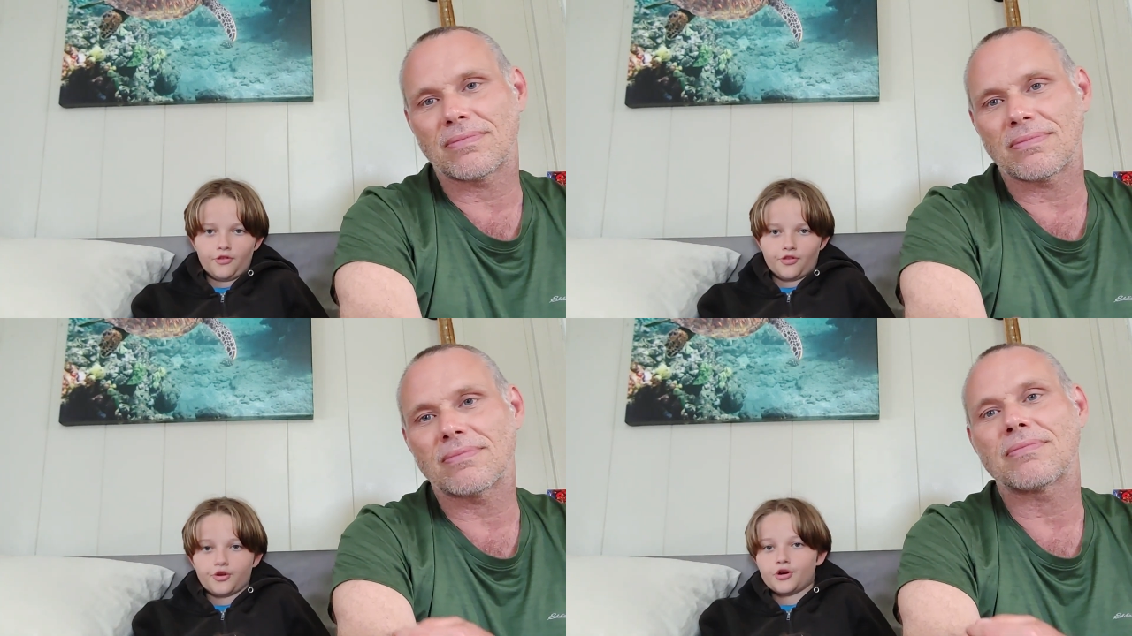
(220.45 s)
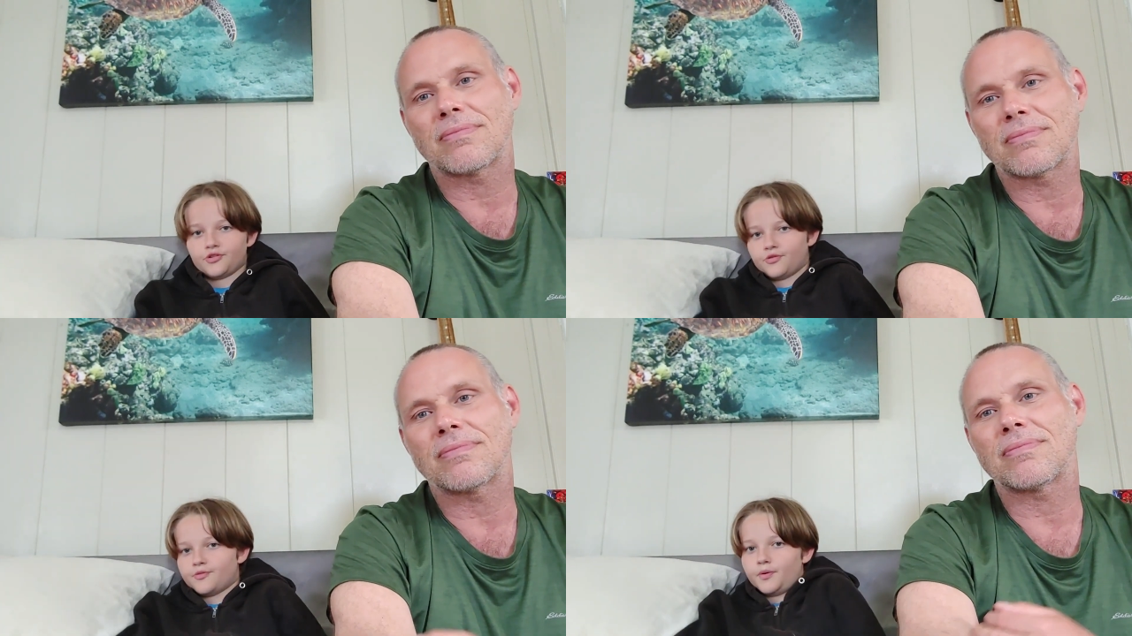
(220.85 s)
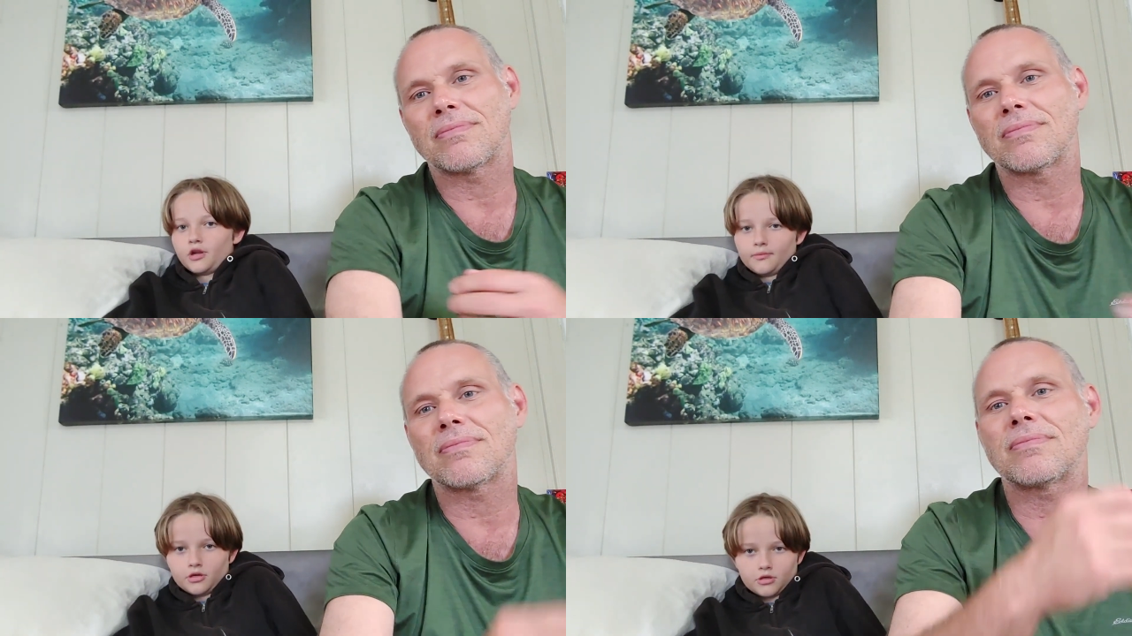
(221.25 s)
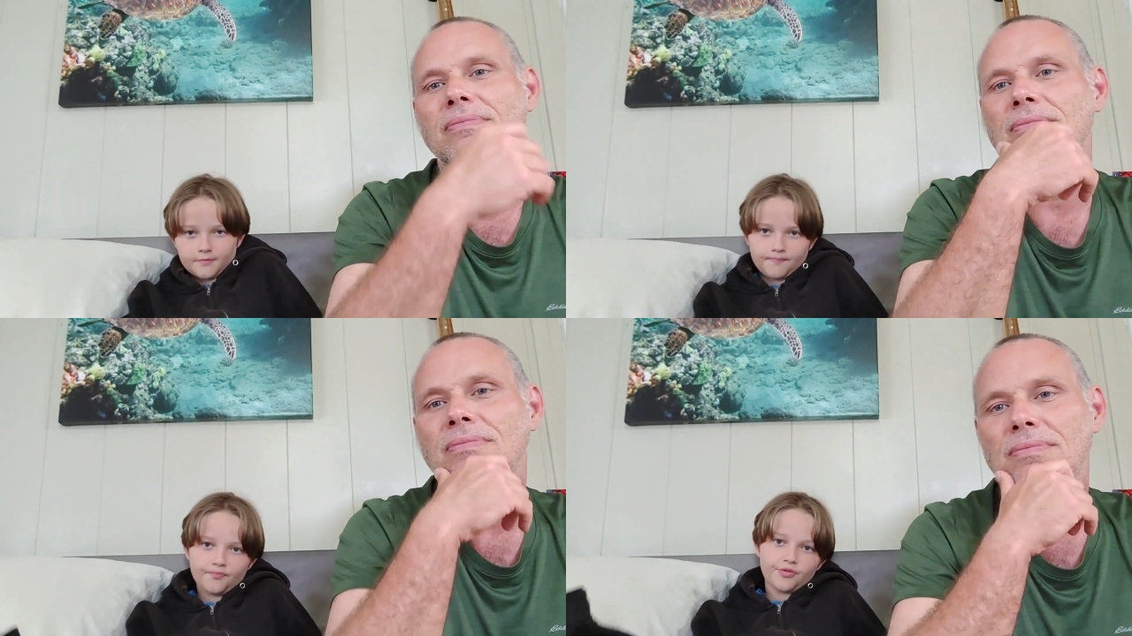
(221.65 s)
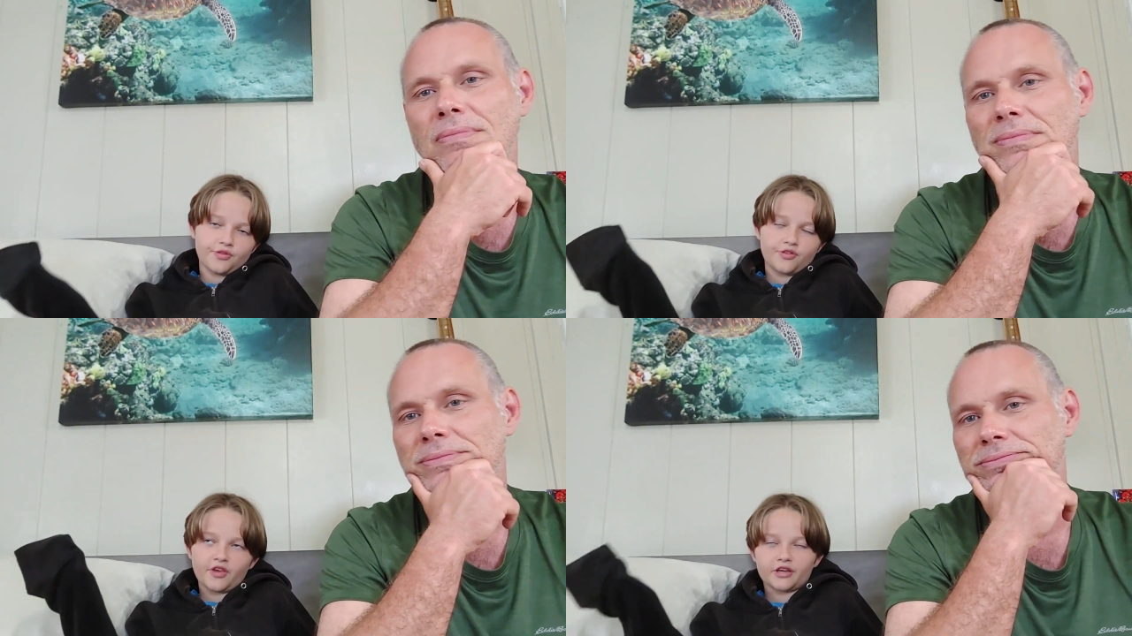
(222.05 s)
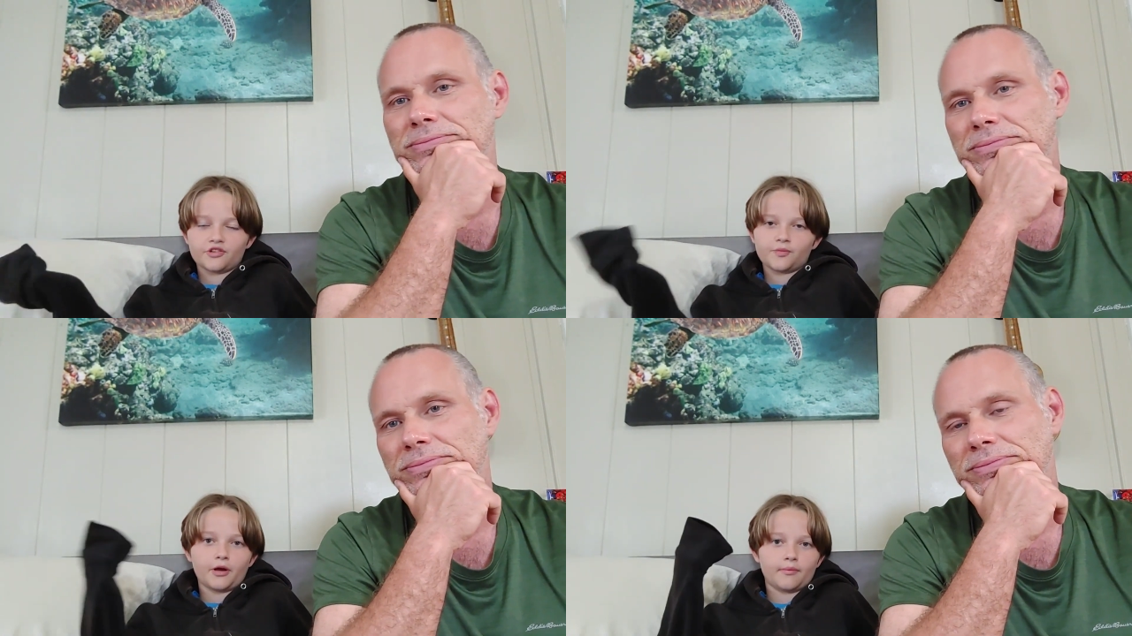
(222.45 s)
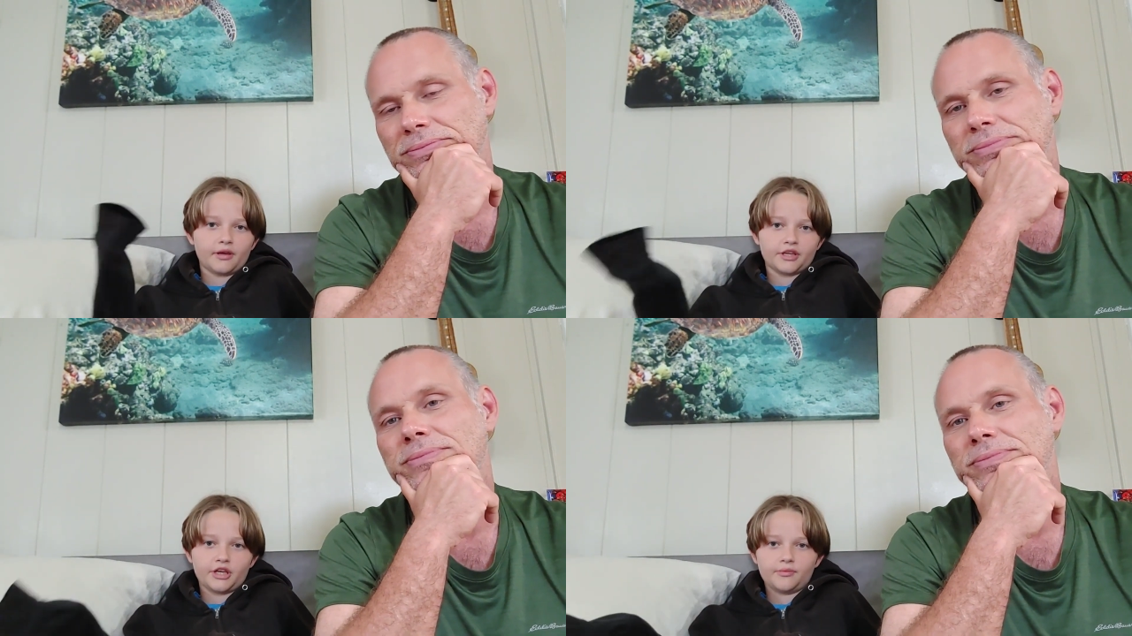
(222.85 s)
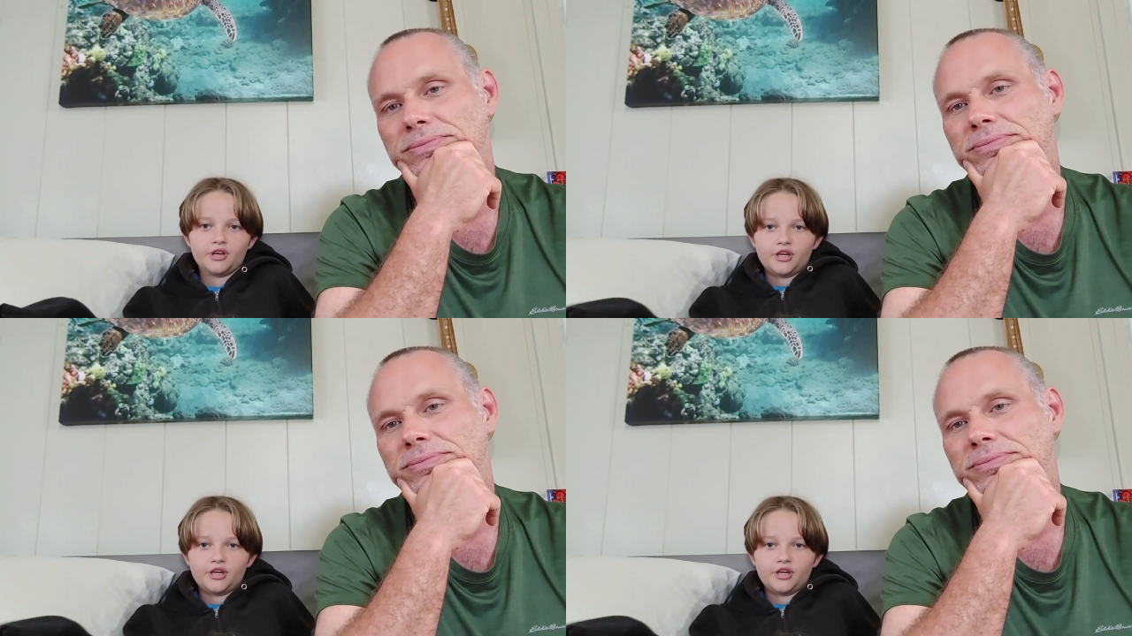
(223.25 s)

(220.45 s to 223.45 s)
Speaker 1: The third Spider, uh, second Spider-Man game